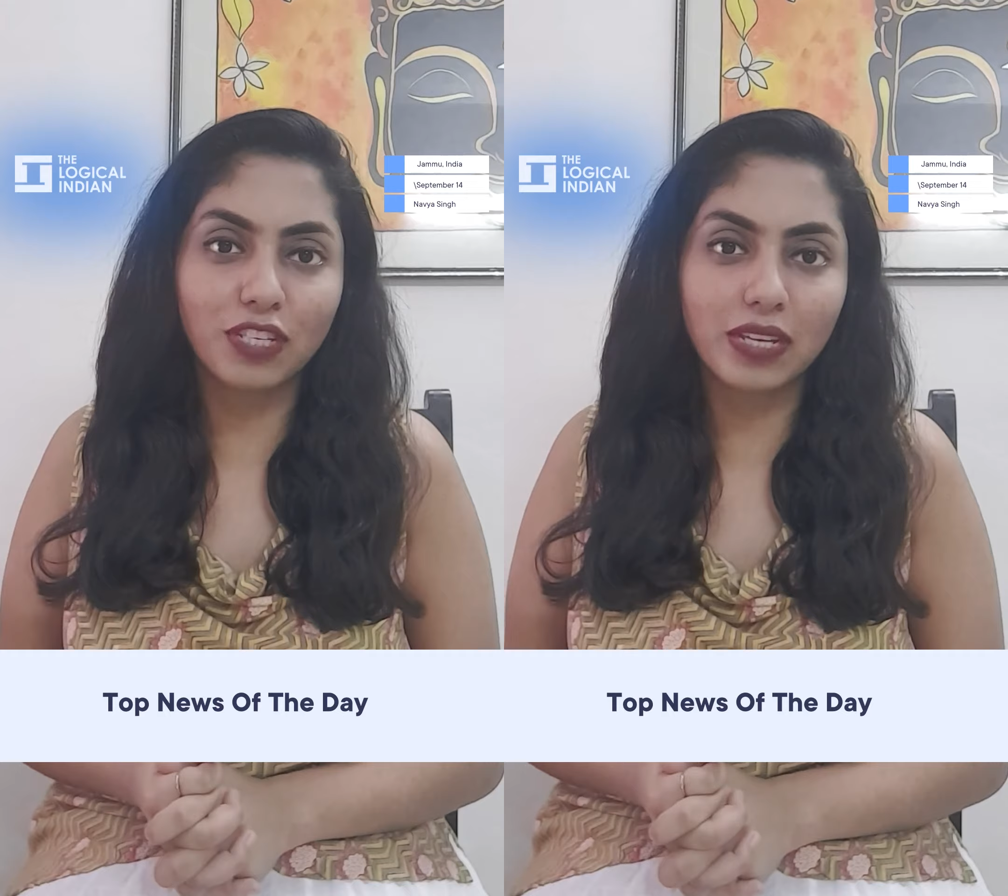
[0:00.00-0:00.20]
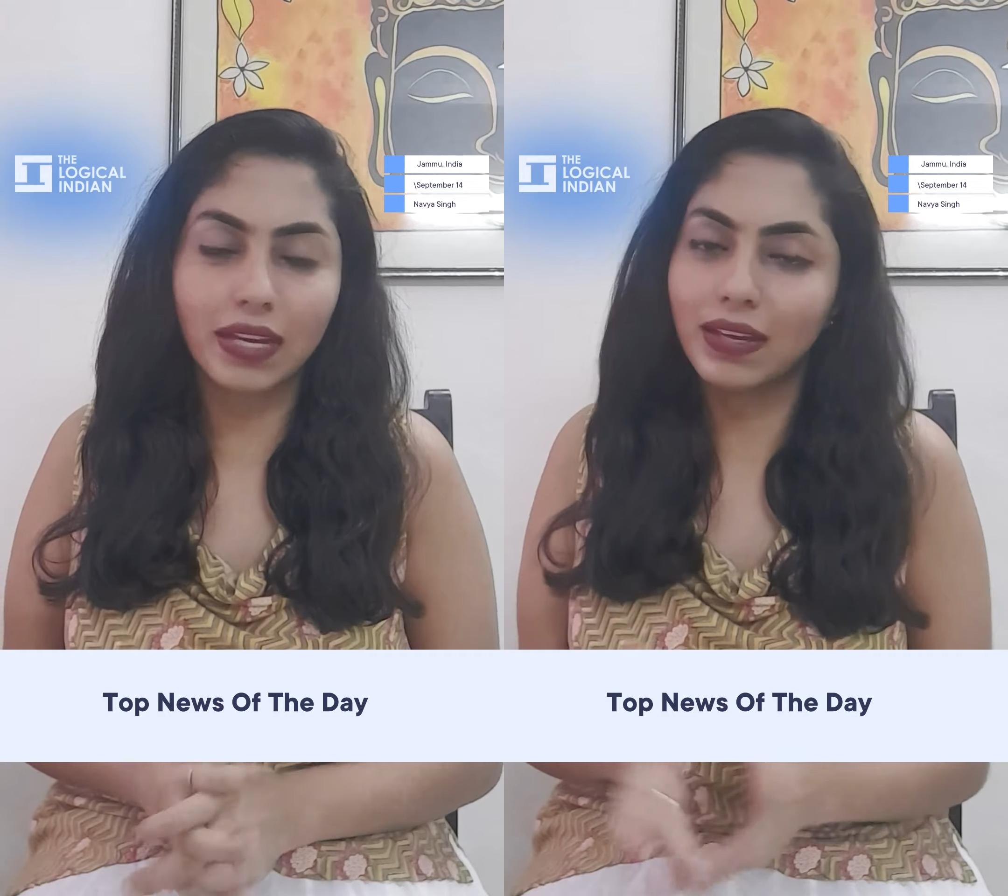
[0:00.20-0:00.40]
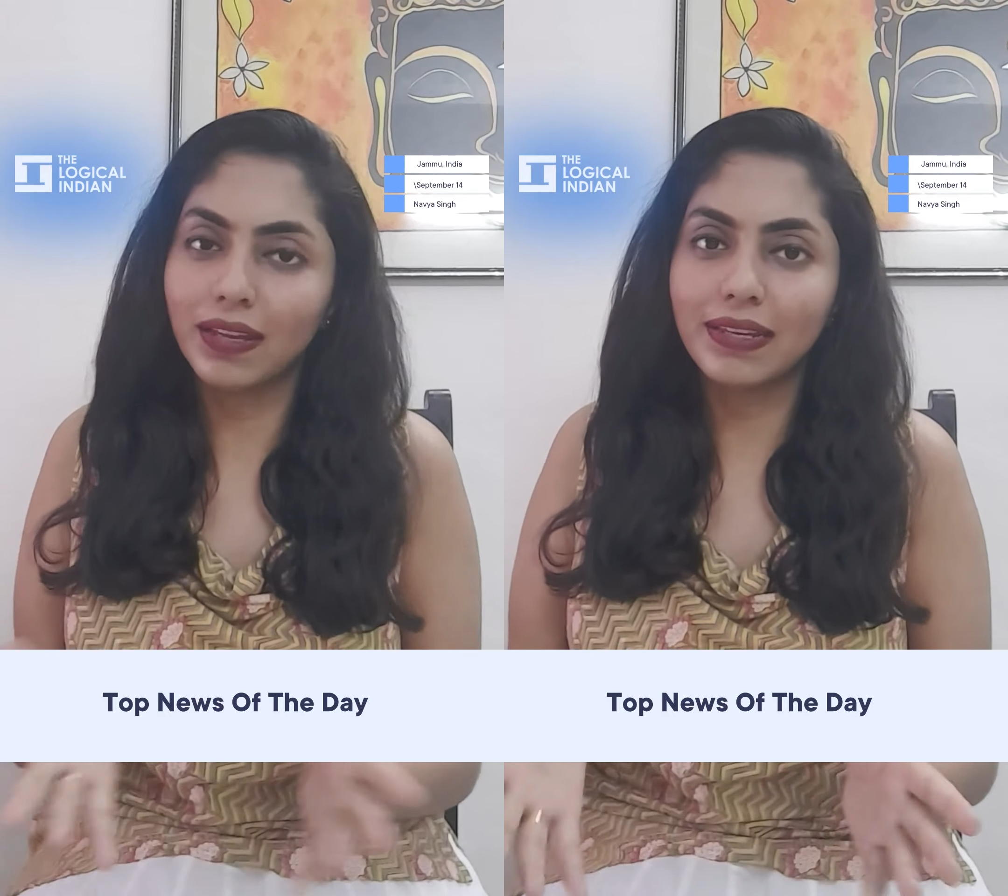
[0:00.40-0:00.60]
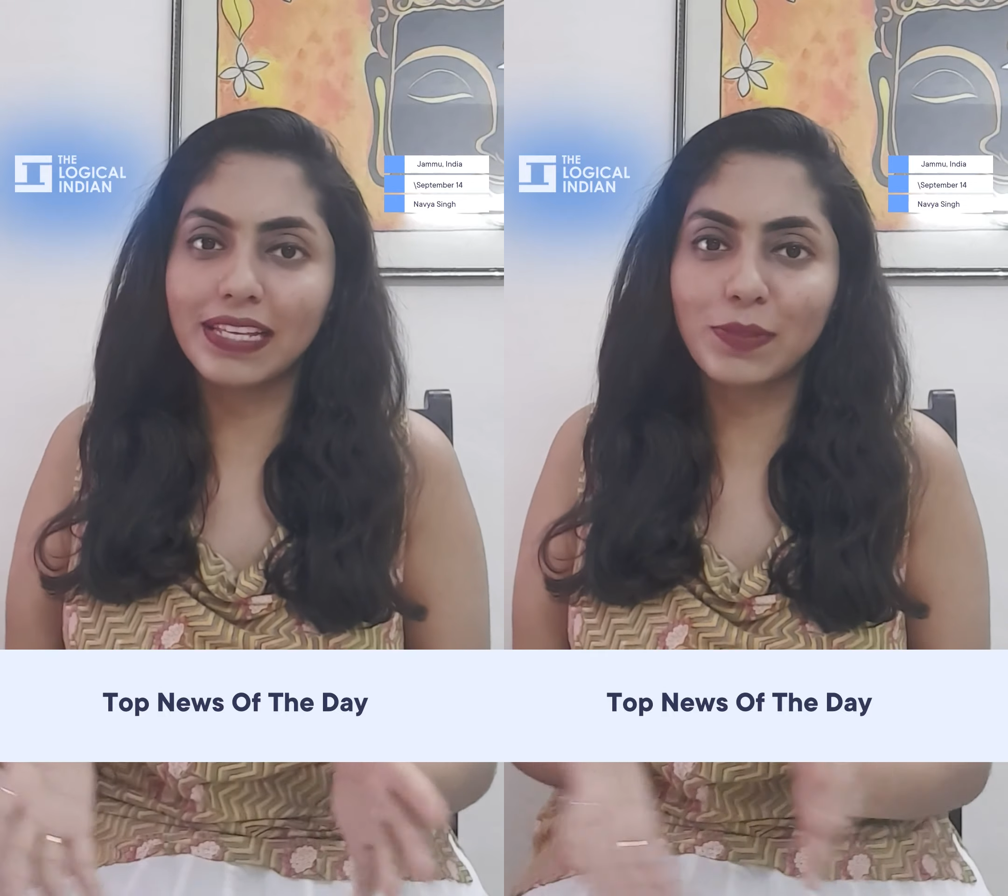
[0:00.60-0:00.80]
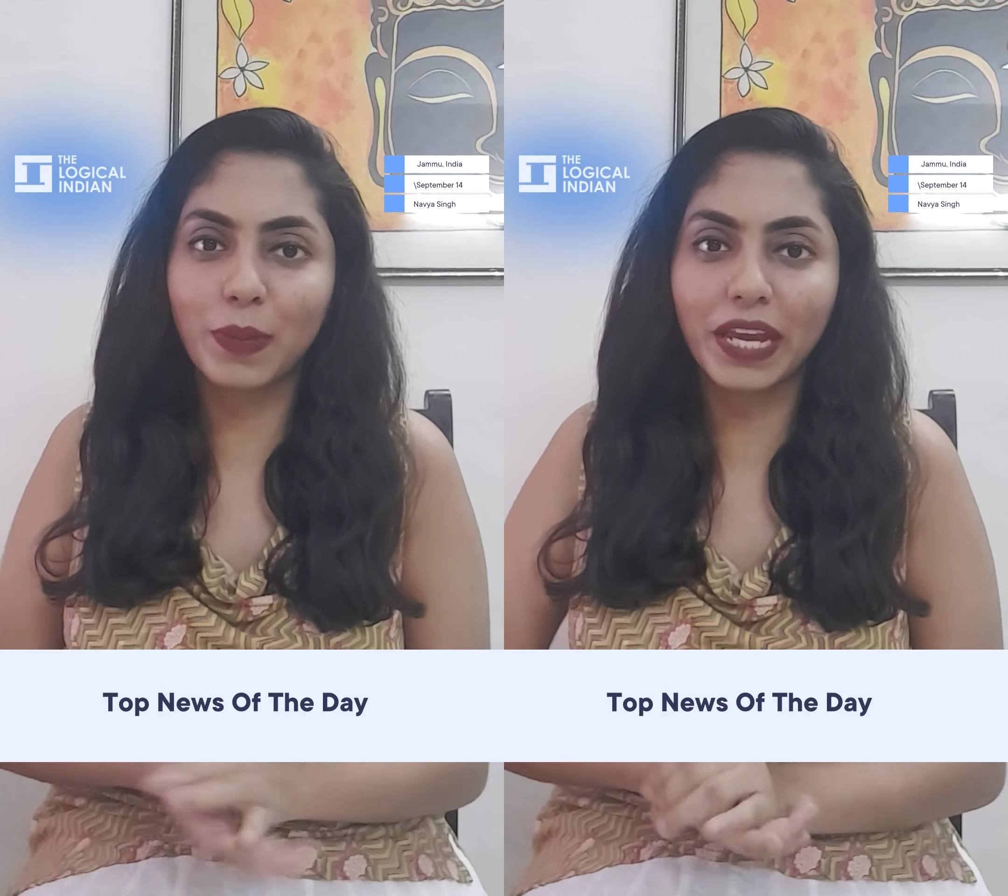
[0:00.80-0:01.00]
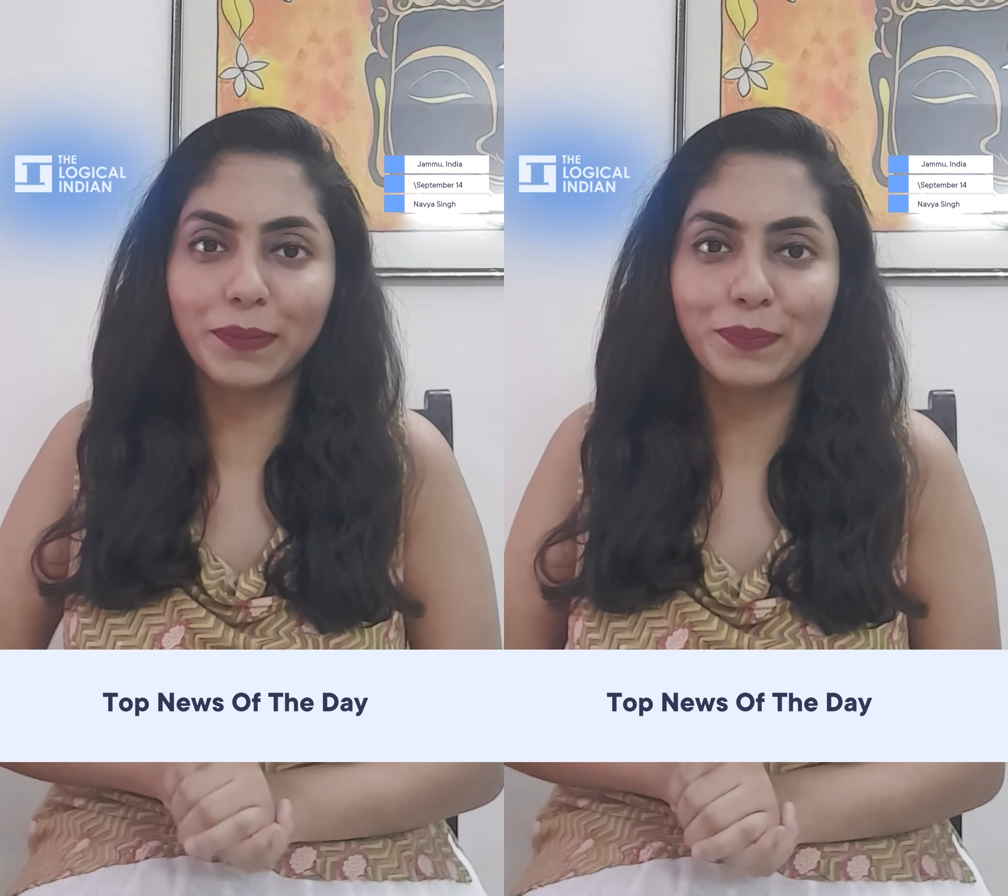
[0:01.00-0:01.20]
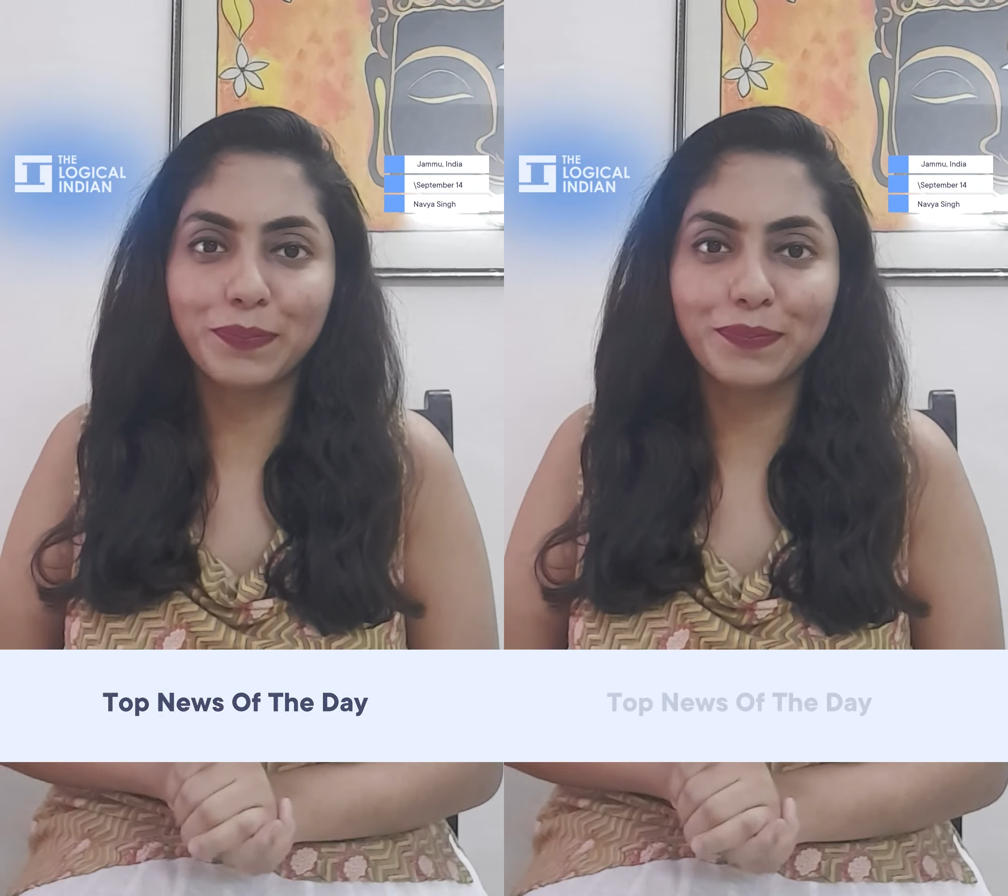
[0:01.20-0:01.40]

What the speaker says: the day. Let's begin.